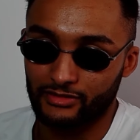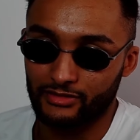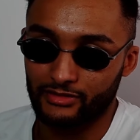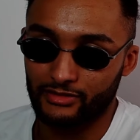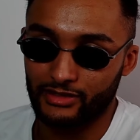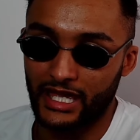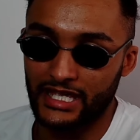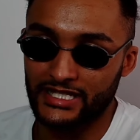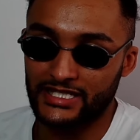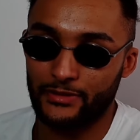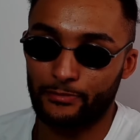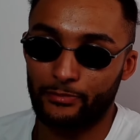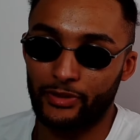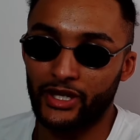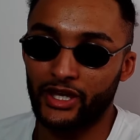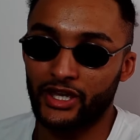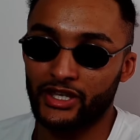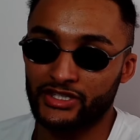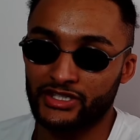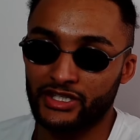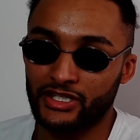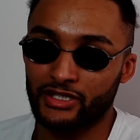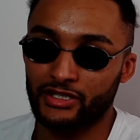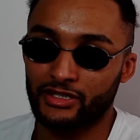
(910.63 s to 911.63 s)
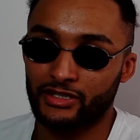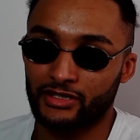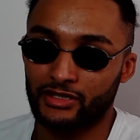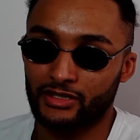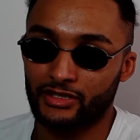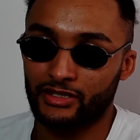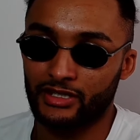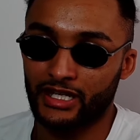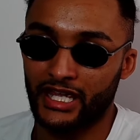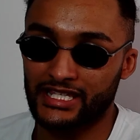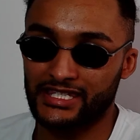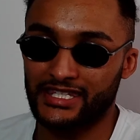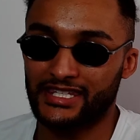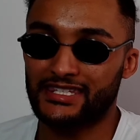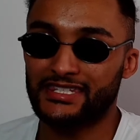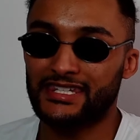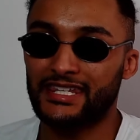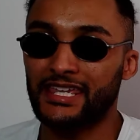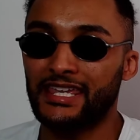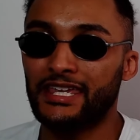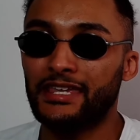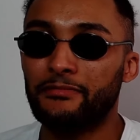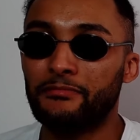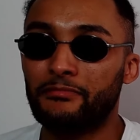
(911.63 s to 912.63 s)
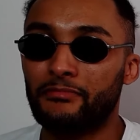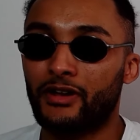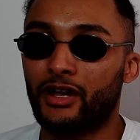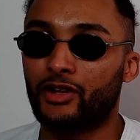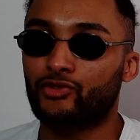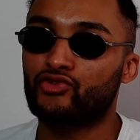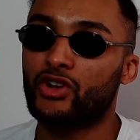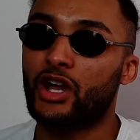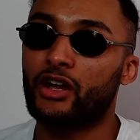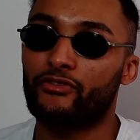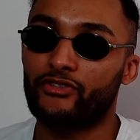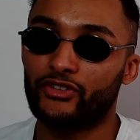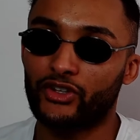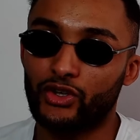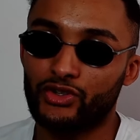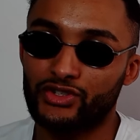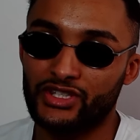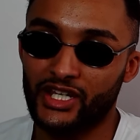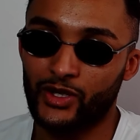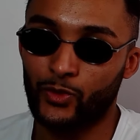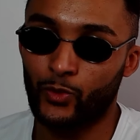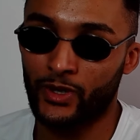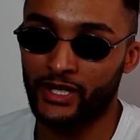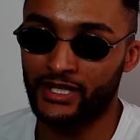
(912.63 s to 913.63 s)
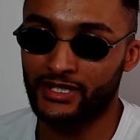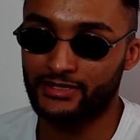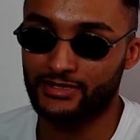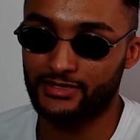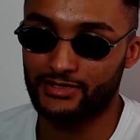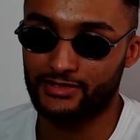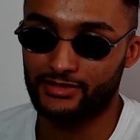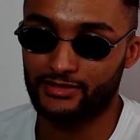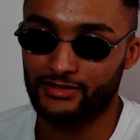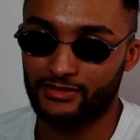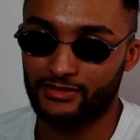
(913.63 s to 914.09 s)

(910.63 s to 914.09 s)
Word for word: As a person, as a team, I'd rather Usyk wins.